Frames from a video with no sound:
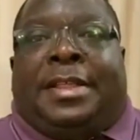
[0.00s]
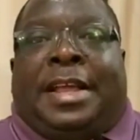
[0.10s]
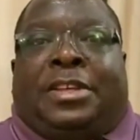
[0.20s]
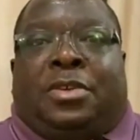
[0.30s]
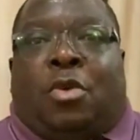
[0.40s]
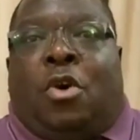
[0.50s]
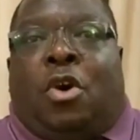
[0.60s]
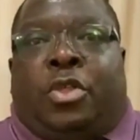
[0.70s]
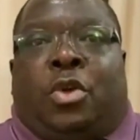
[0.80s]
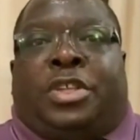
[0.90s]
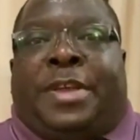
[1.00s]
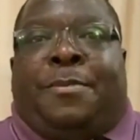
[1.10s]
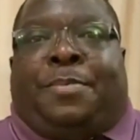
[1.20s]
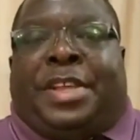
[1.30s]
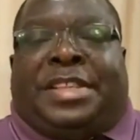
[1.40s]
that all those
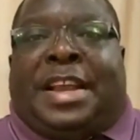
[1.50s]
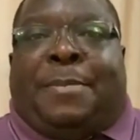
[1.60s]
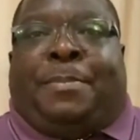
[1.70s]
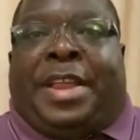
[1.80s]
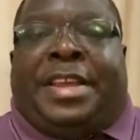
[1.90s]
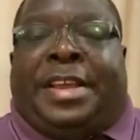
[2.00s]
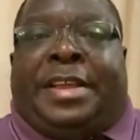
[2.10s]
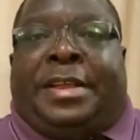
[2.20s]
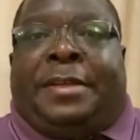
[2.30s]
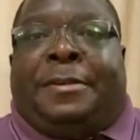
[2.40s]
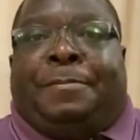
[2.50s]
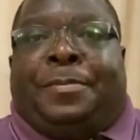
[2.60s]
MPs that are pending